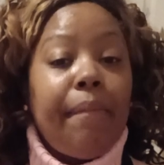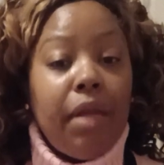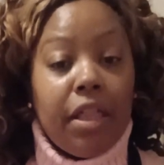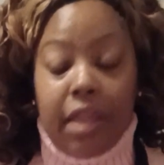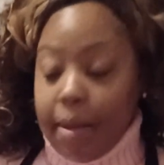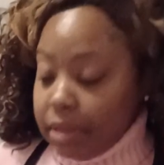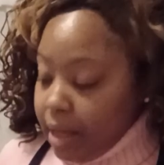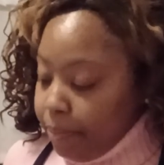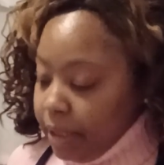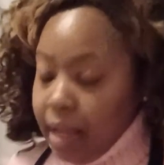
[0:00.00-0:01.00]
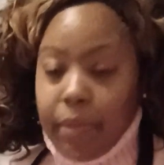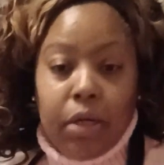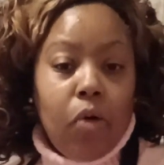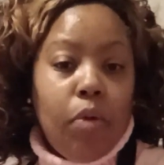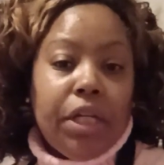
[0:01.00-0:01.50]
me a thumbs up and let me
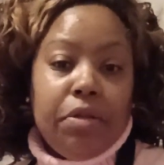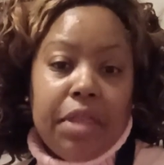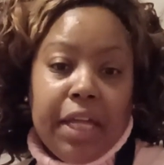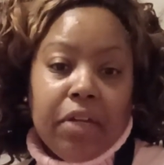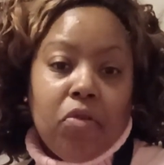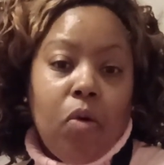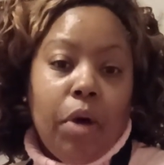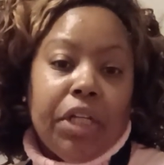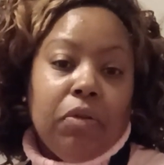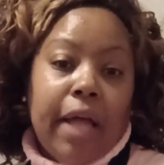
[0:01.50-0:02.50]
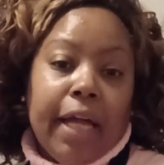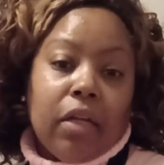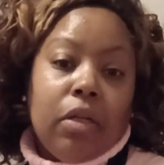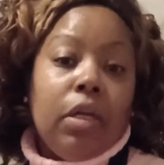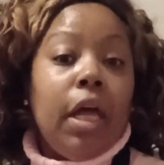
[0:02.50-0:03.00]
know what you think and what you like.
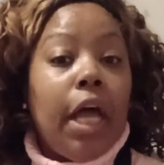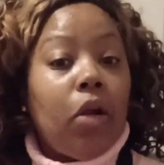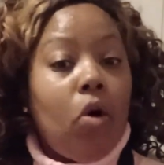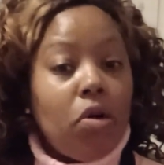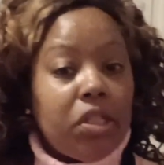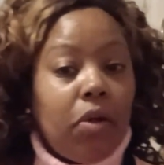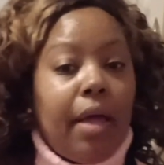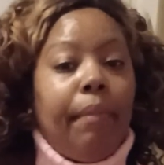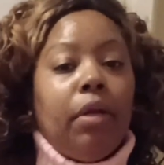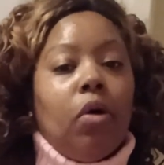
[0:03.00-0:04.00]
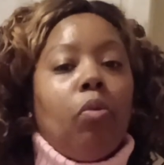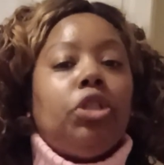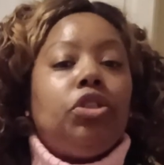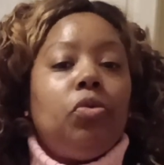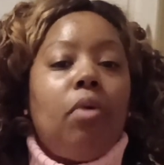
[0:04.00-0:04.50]
And also let me know
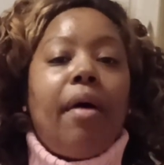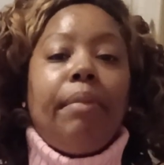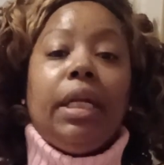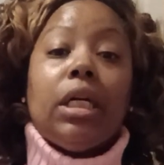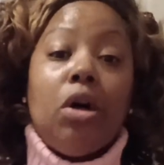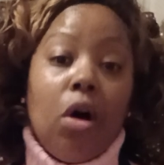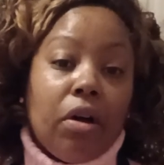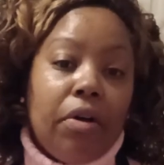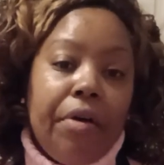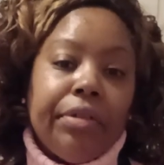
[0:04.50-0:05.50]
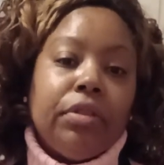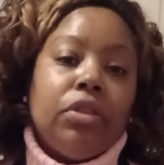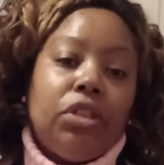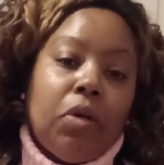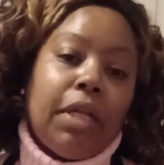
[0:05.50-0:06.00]
what you want me to cook
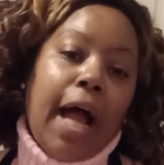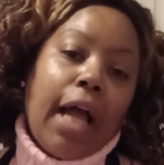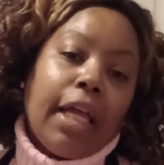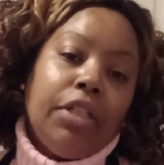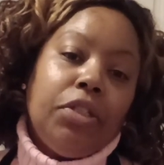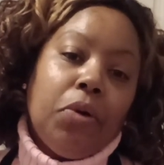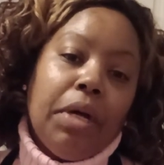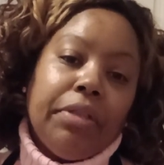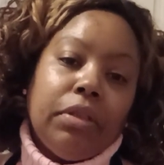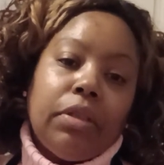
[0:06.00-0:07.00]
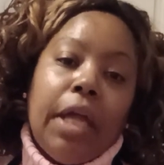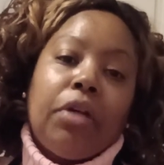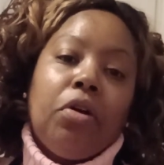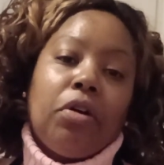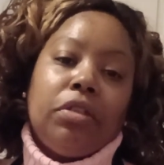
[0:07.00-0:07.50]
so that I can do it and
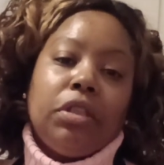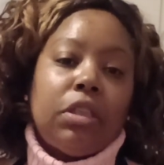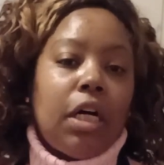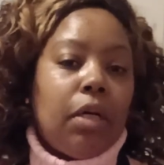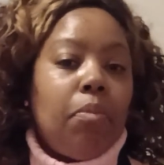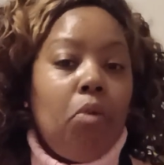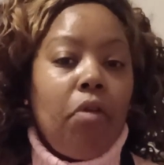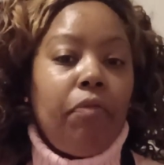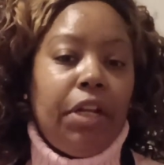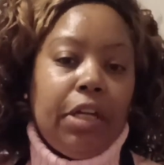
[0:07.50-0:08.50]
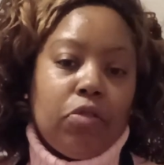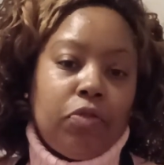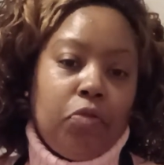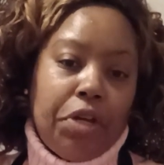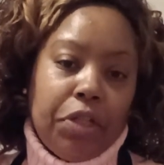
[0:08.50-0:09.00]
cook more videos
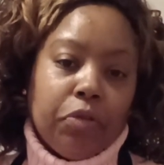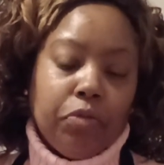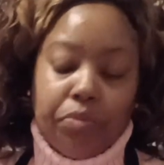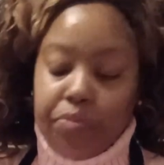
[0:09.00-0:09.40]
for you.